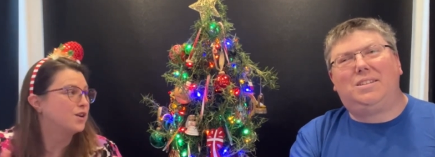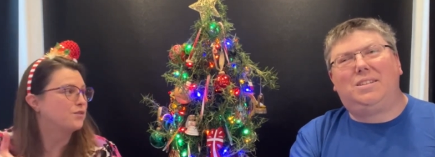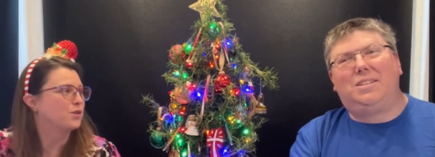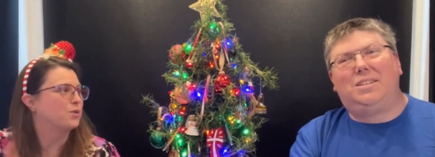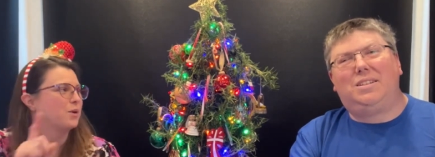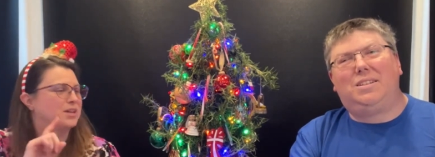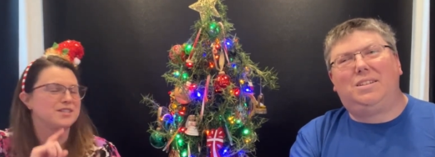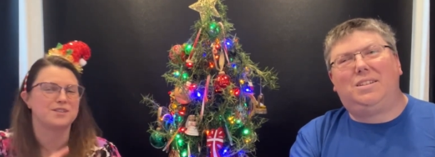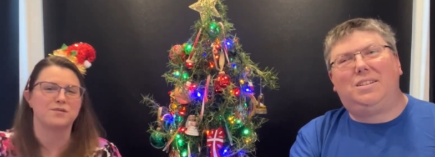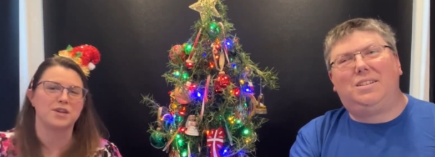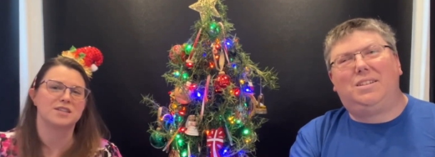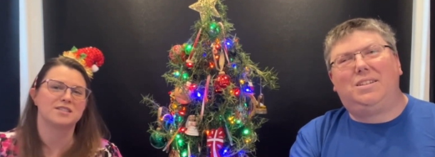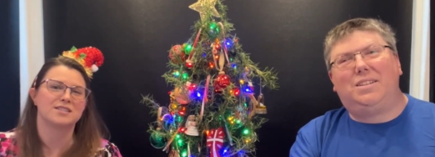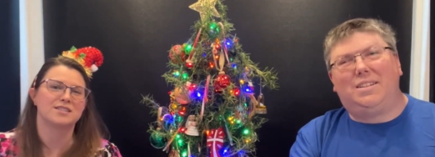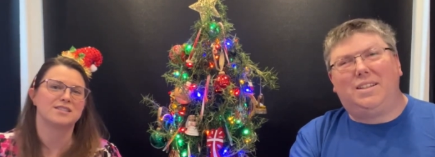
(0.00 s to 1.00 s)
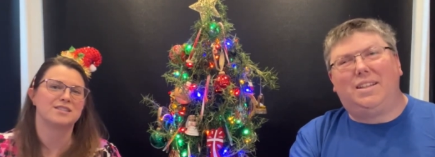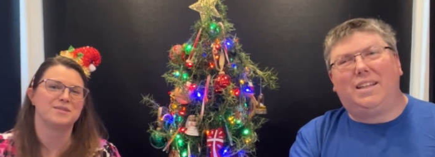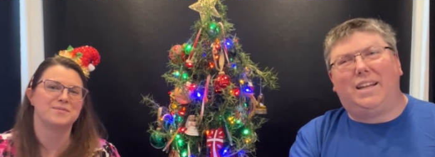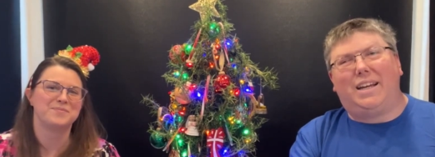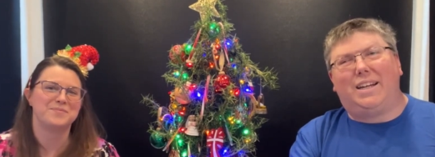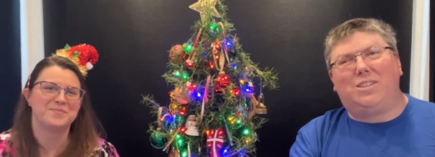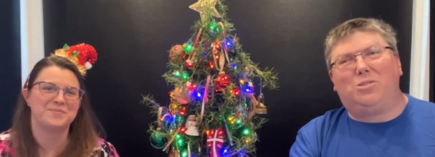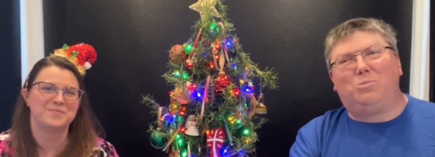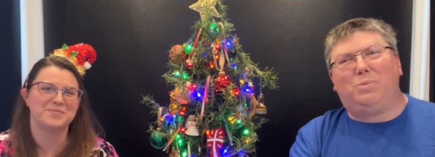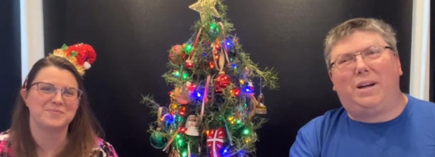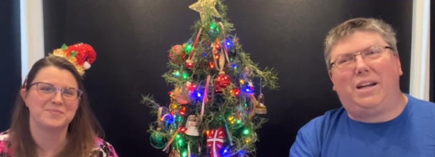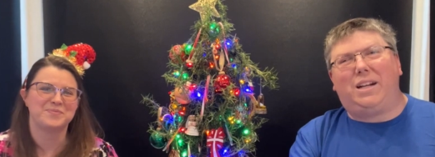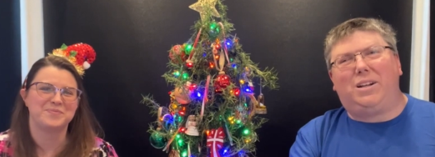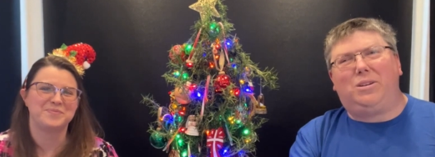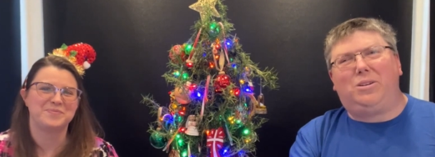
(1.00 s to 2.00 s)
Speaker 1: for the rest of us.
Speaker 2: That's
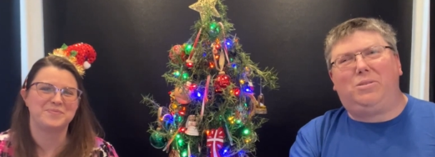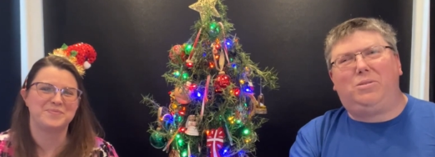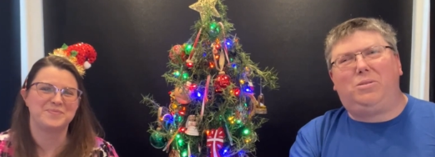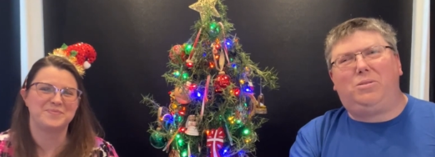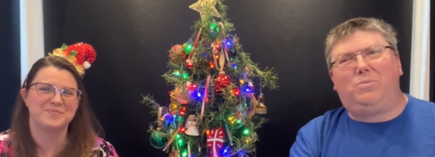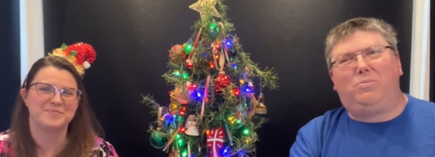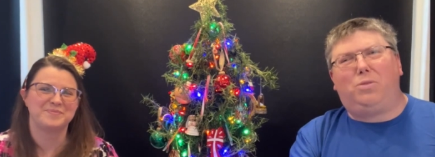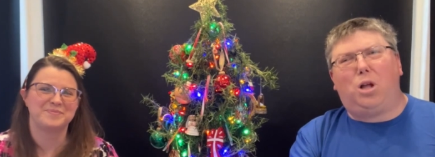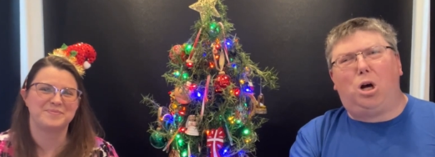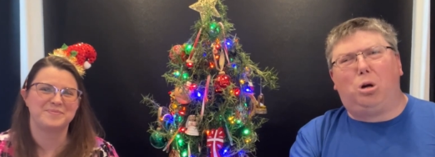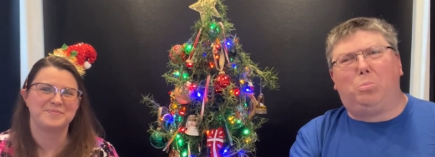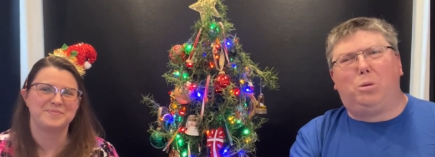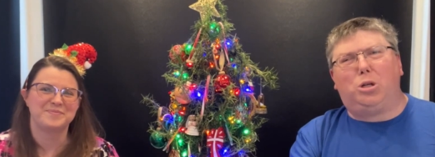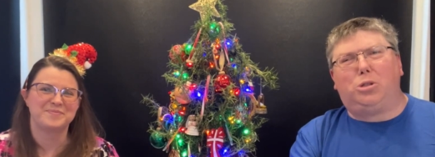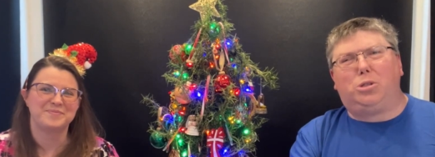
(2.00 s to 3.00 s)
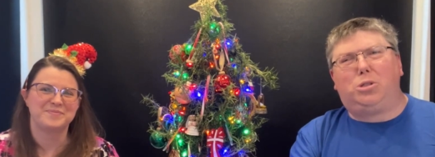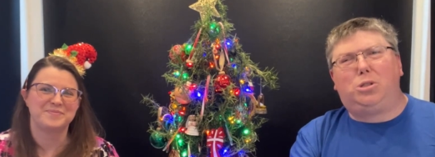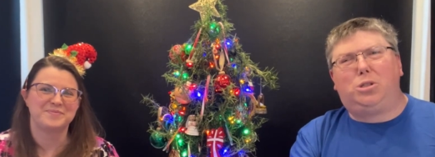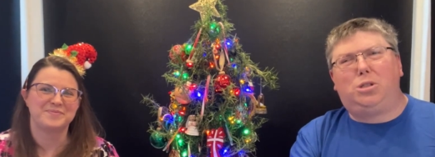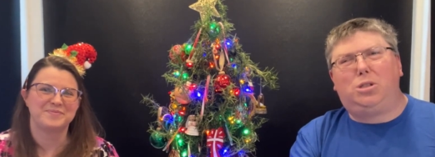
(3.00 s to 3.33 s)
right. Vlogmas